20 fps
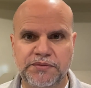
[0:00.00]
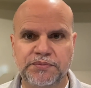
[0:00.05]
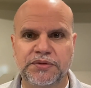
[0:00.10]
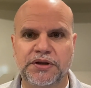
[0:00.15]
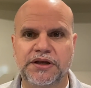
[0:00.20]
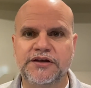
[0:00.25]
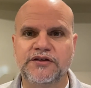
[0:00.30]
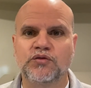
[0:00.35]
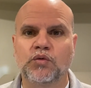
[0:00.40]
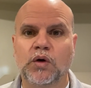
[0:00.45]

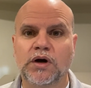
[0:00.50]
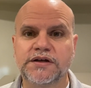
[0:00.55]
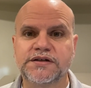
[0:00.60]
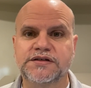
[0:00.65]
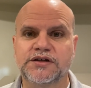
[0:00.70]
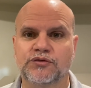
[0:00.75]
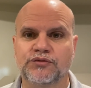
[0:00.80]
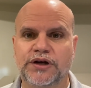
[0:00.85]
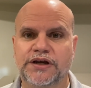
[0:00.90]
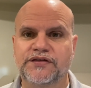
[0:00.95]
Blaise was
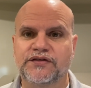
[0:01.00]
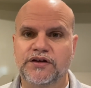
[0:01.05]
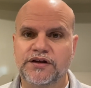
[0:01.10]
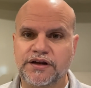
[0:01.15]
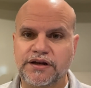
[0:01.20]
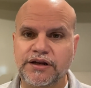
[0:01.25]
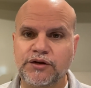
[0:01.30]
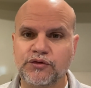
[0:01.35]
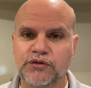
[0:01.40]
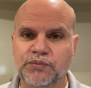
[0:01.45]
arrested,
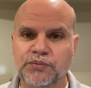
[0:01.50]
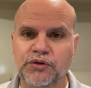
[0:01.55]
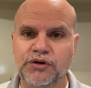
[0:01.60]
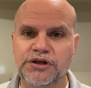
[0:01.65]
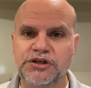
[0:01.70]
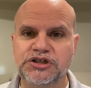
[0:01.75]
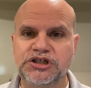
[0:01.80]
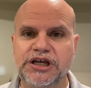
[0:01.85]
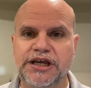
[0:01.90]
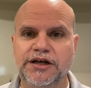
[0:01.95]
and he was put
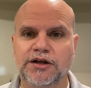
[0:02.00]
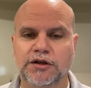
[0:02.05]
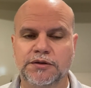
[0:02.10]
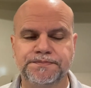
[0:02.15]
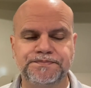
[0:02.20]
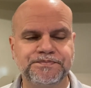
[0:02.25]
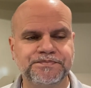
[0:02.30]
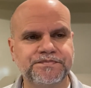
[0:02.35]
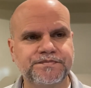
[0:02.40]
in jail.